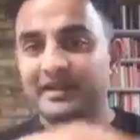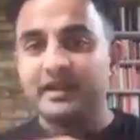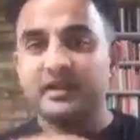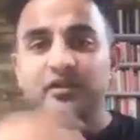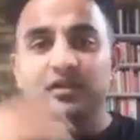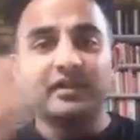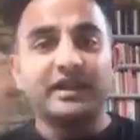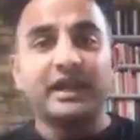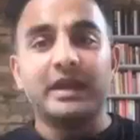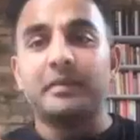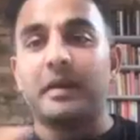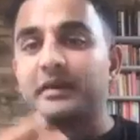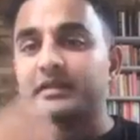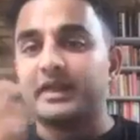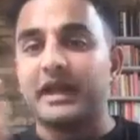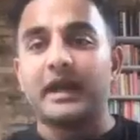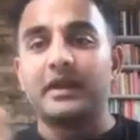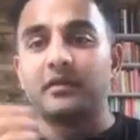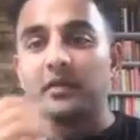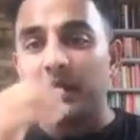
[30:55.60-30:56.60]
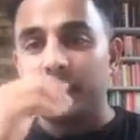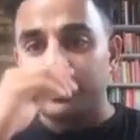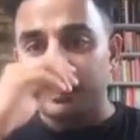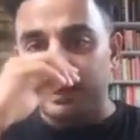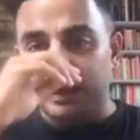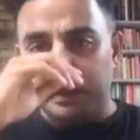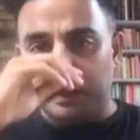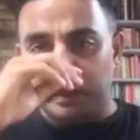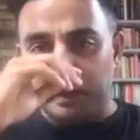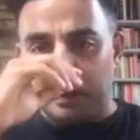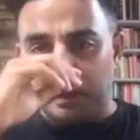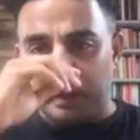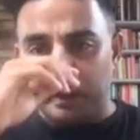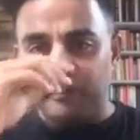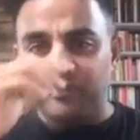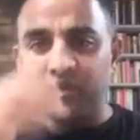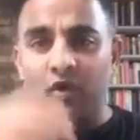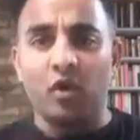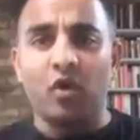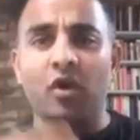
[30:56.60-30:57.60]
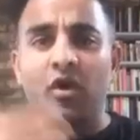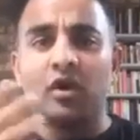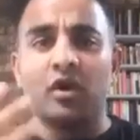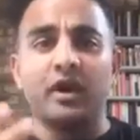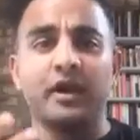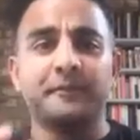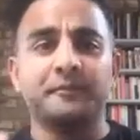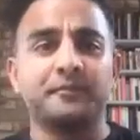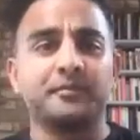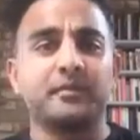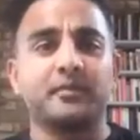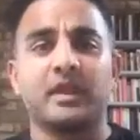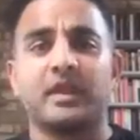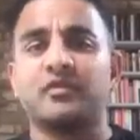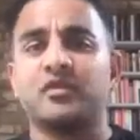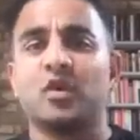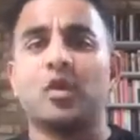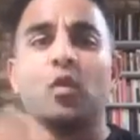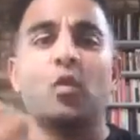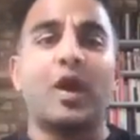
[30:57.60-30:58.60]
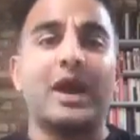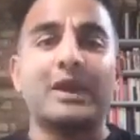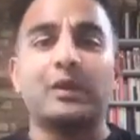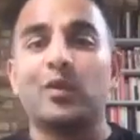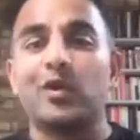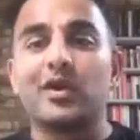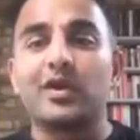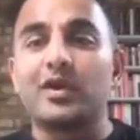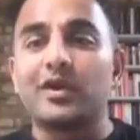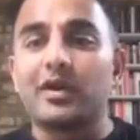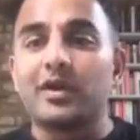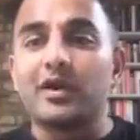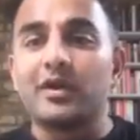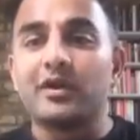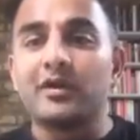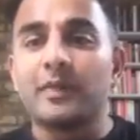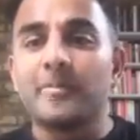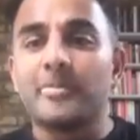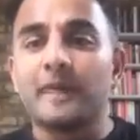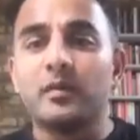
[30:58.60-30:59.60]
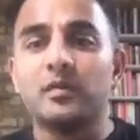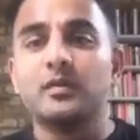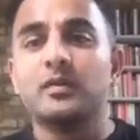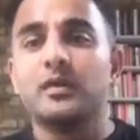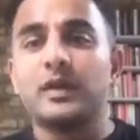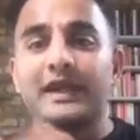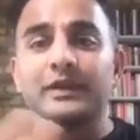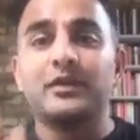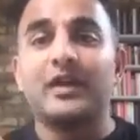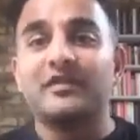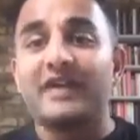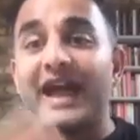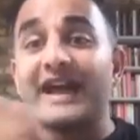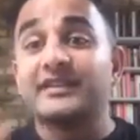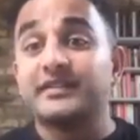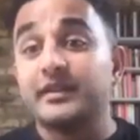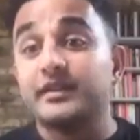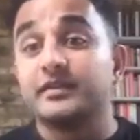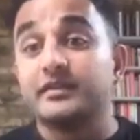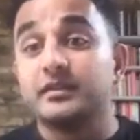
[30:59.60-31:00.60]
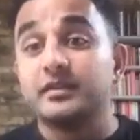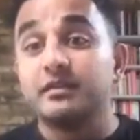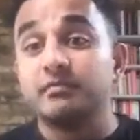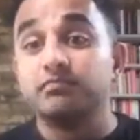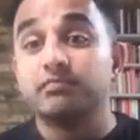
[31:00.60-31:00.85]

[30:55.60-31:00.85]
So think about that, right? Like if you're a white worker and you have access to